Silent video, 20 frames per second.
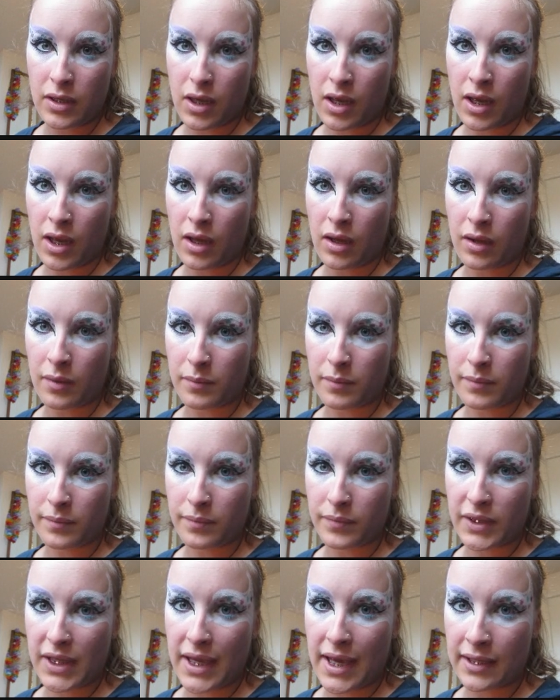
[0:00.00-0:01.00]

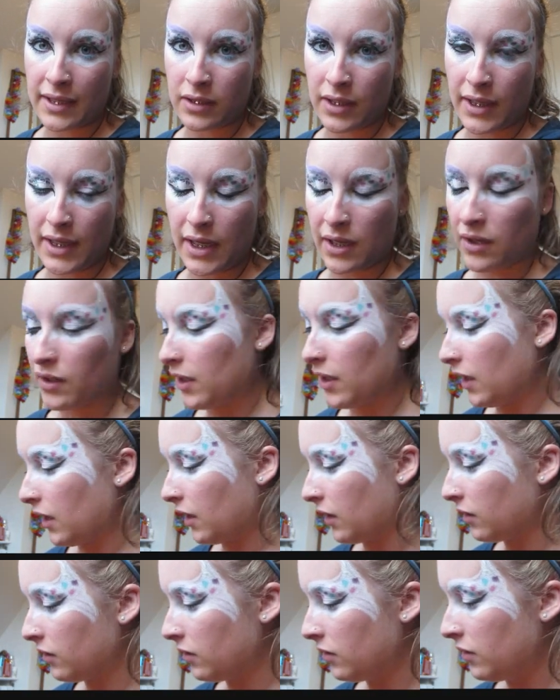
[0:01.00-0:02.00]
cat eye
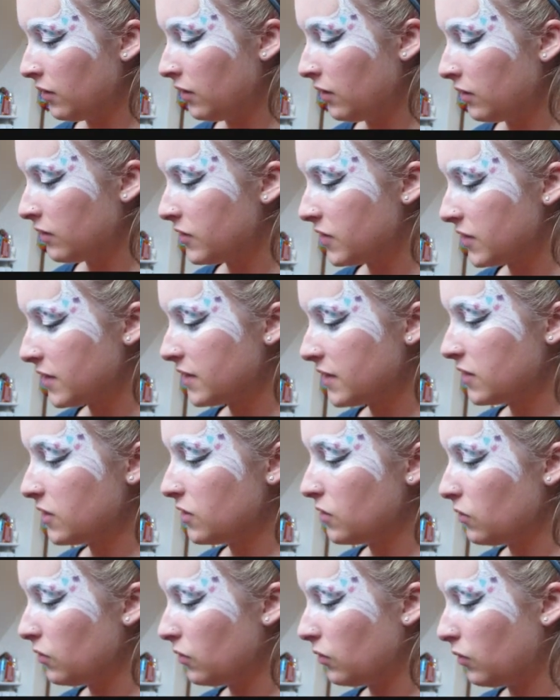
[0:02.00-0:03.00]
area just
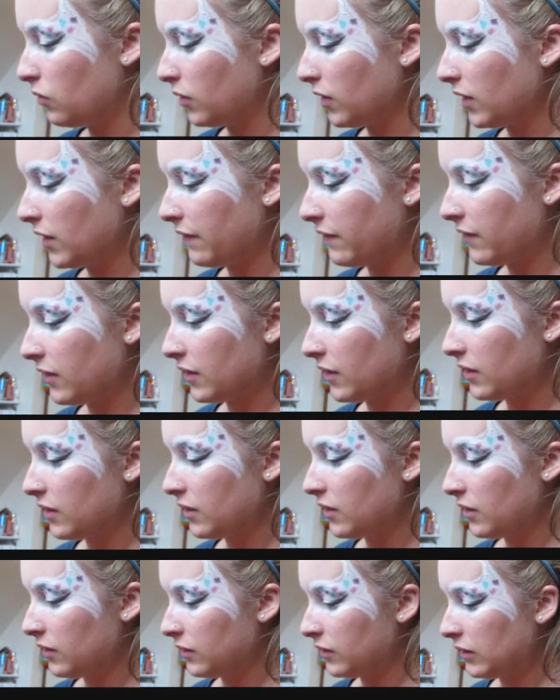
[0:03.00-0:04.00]
to give it
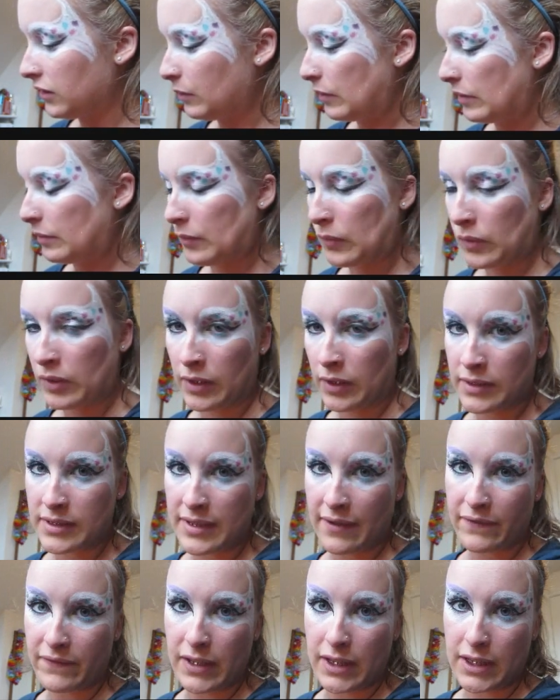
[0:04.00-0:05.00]
a little bit more
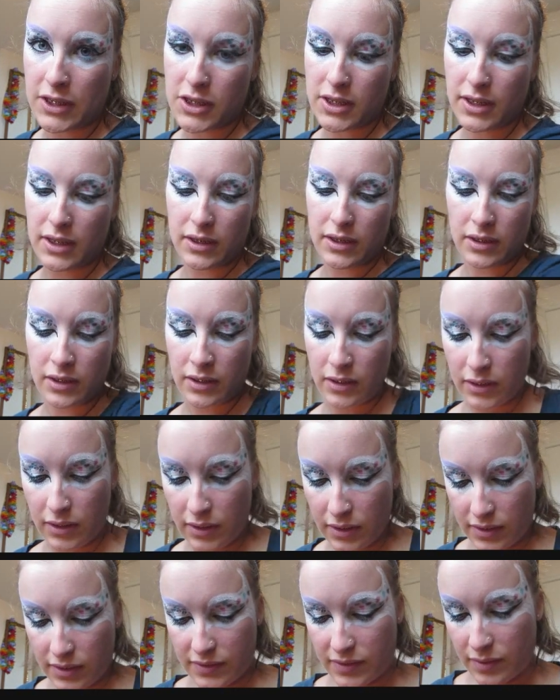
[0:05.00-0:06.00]
definition.
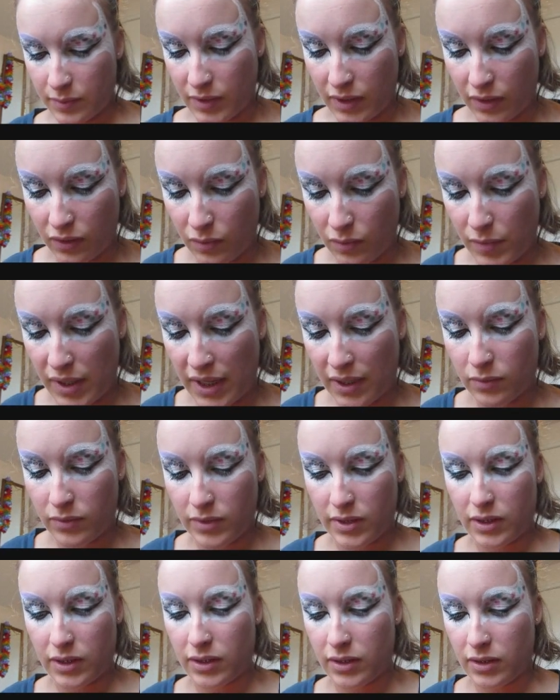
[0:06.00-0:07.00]
So I'm going to go back
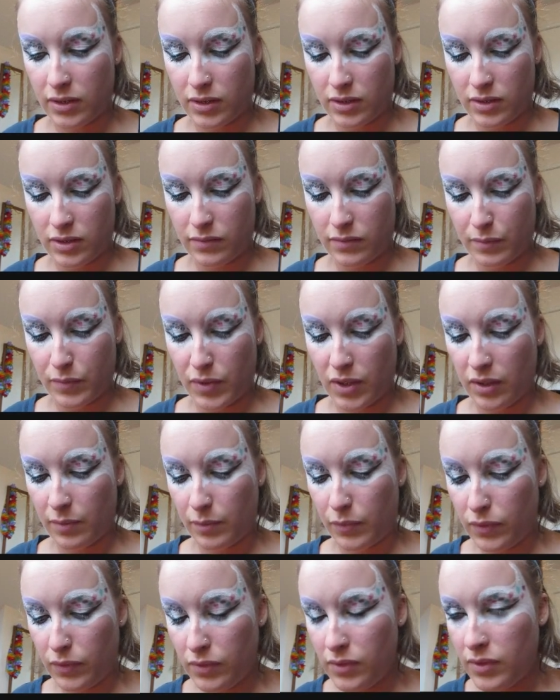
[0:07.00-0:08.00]
with the
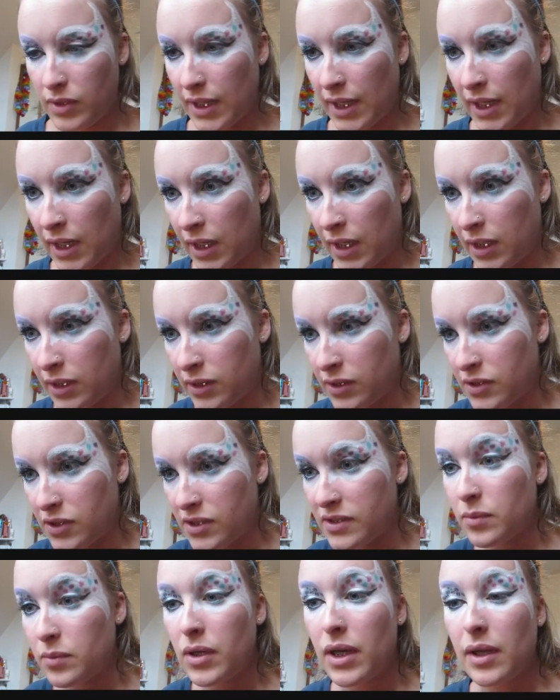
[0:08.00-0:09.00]
purple, and
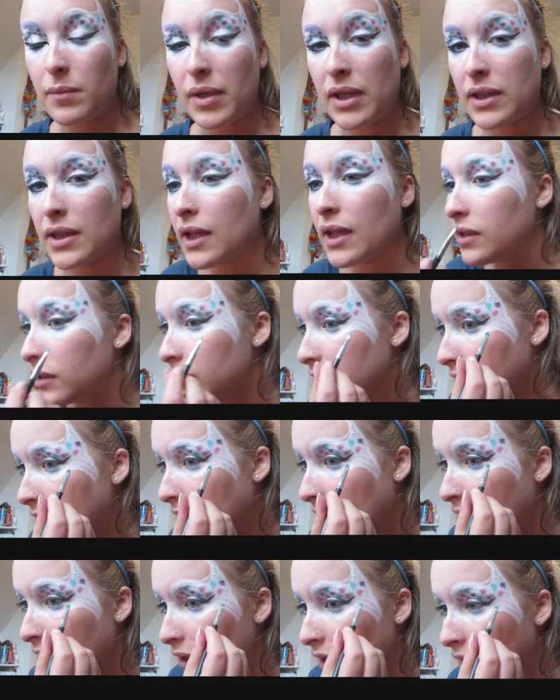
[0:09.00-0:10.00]
just where I made that little
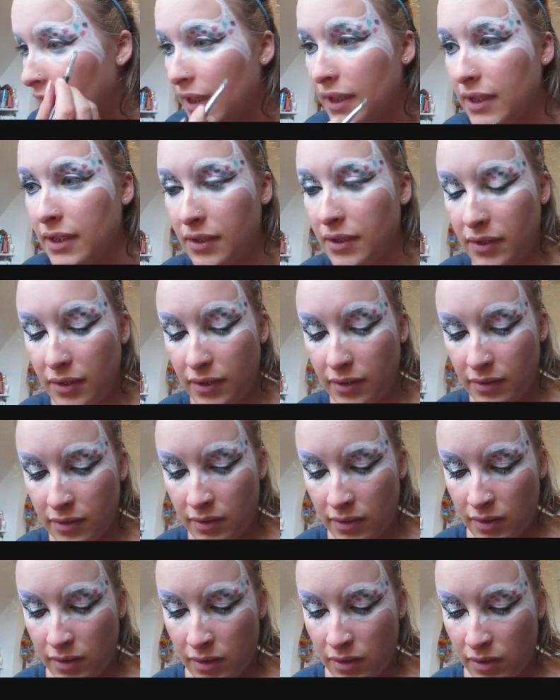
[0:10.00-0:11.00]
cat eye here,
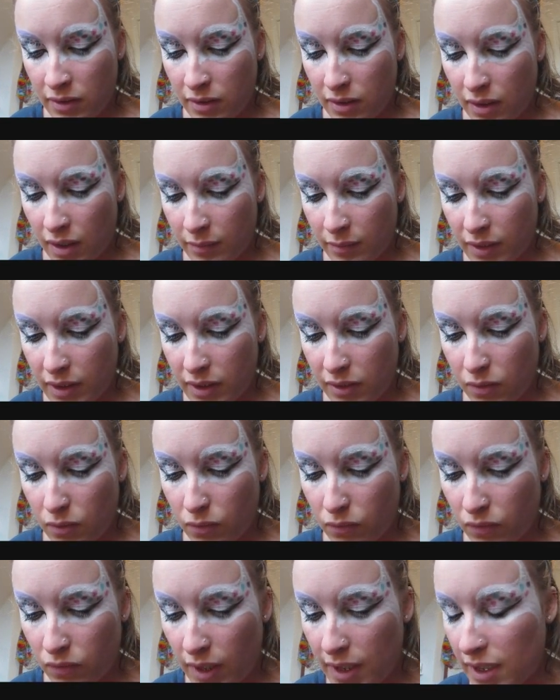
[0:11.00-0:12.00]
I'm going to
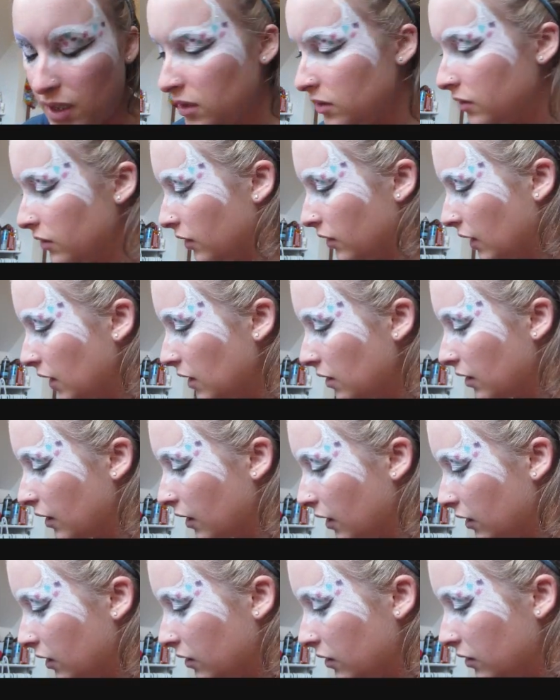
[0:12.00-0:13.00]
go right underneath
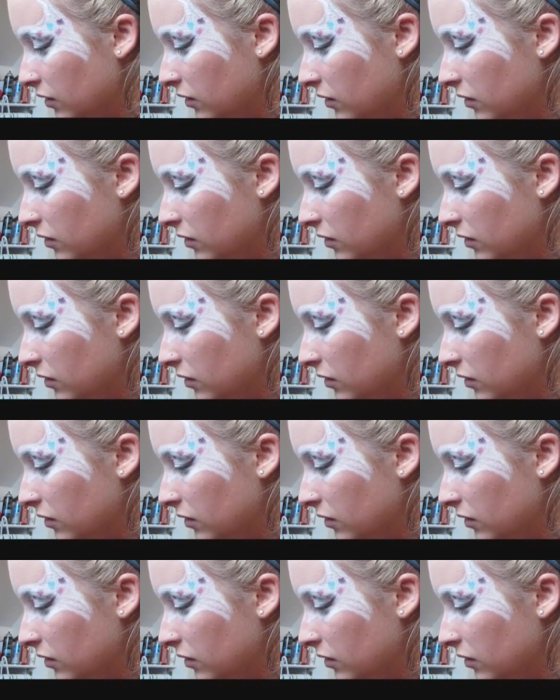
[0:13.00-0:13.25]
it.